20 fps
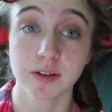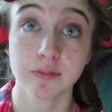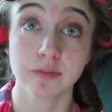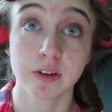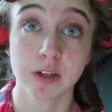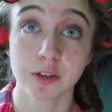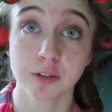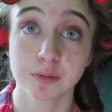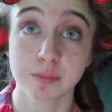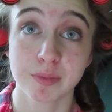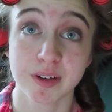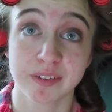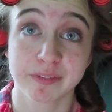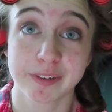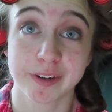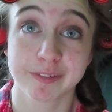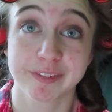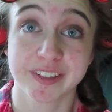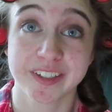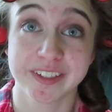I found my
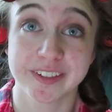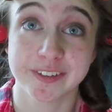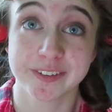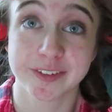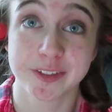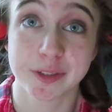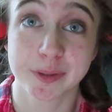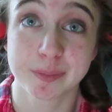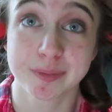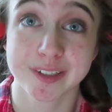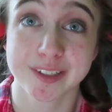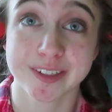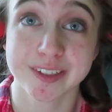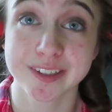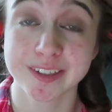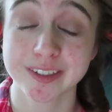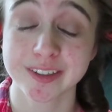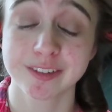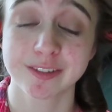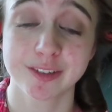favorite
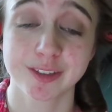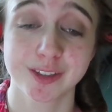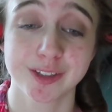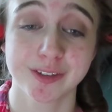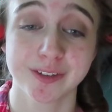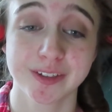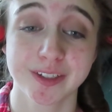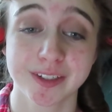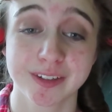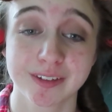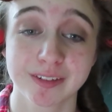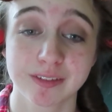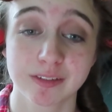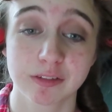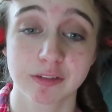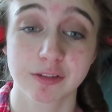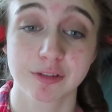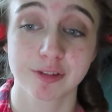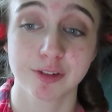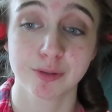YouTuber
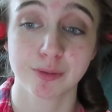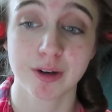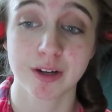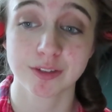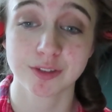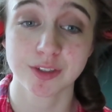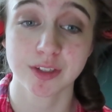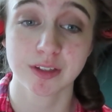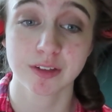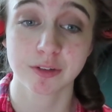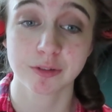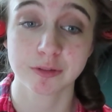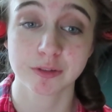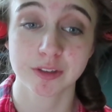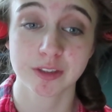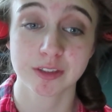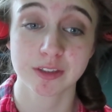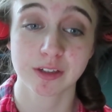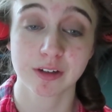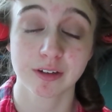through watching
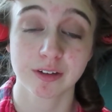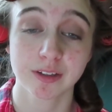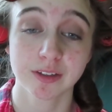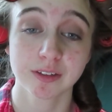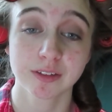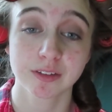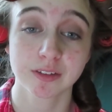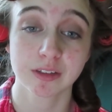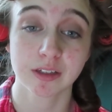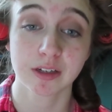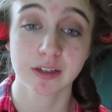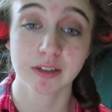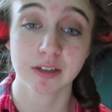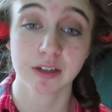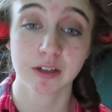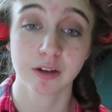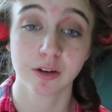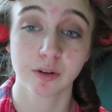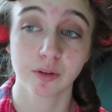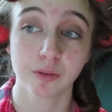Unis Honest. I
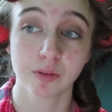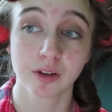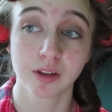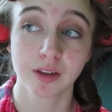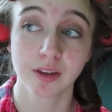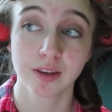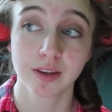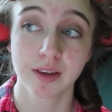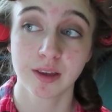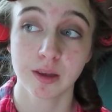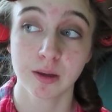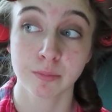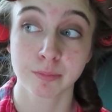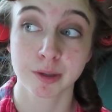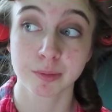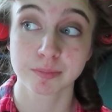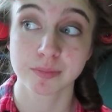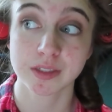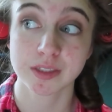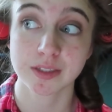now am
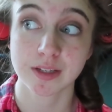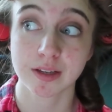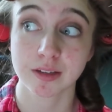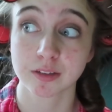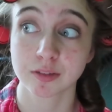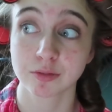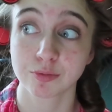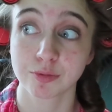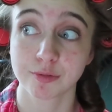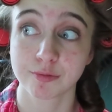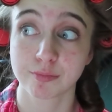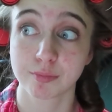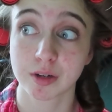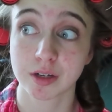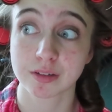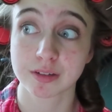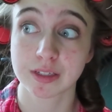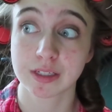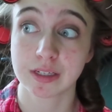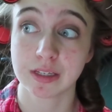obsessed with
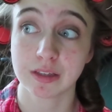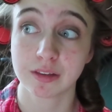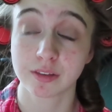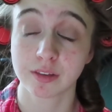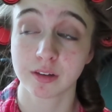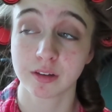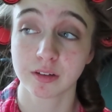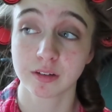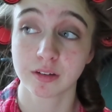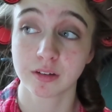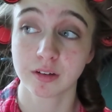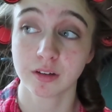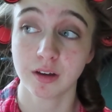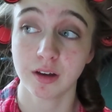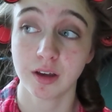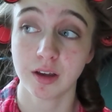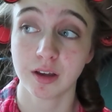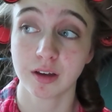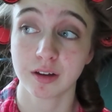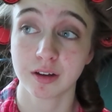Mark and Ethan,
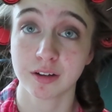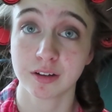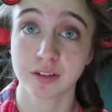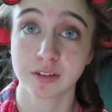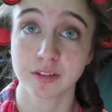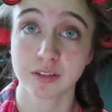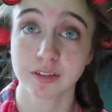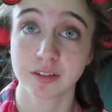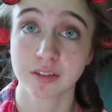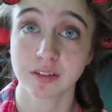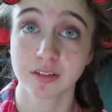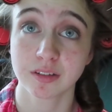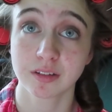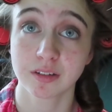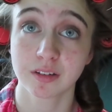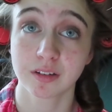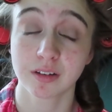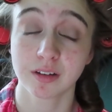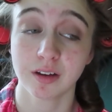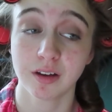and
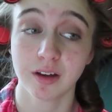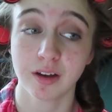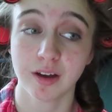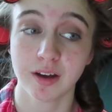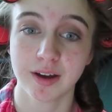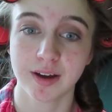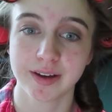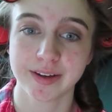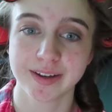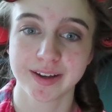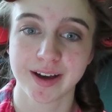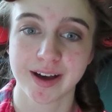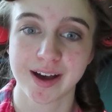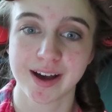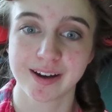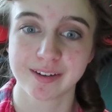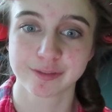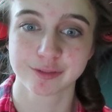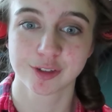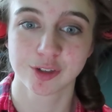I
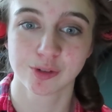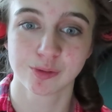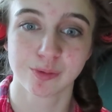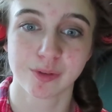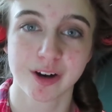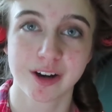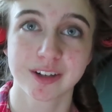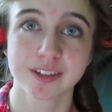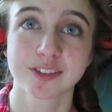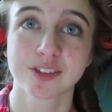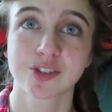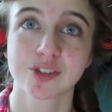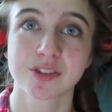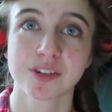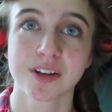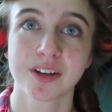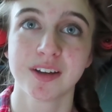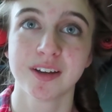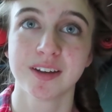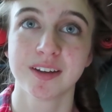have to watch
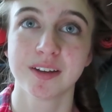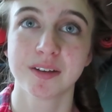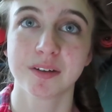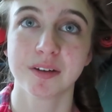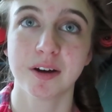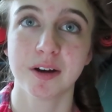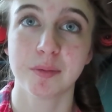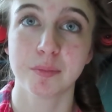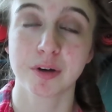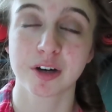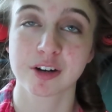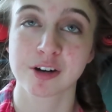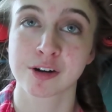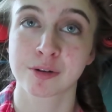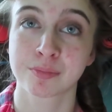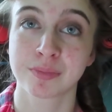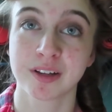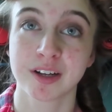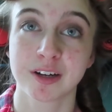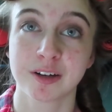a
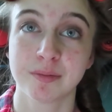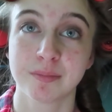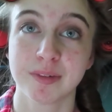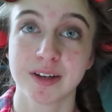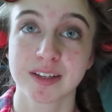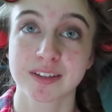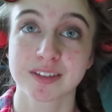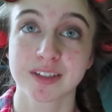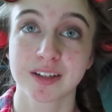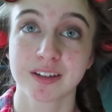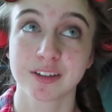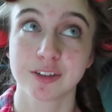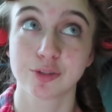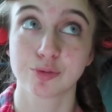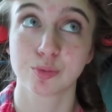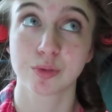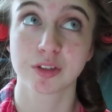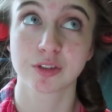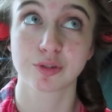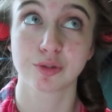Markiplier makes at
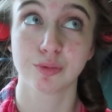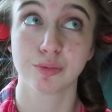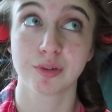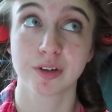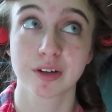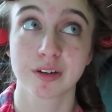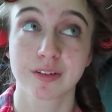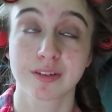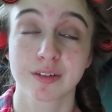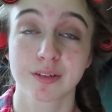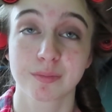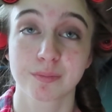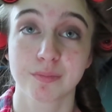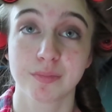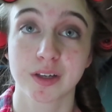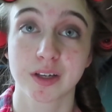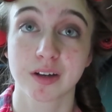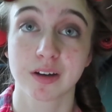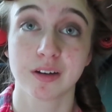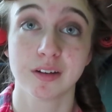least once a week,
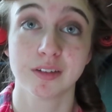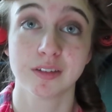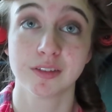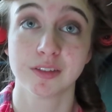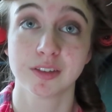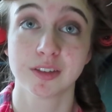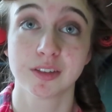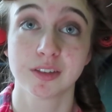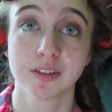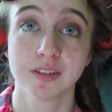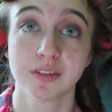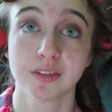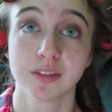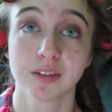because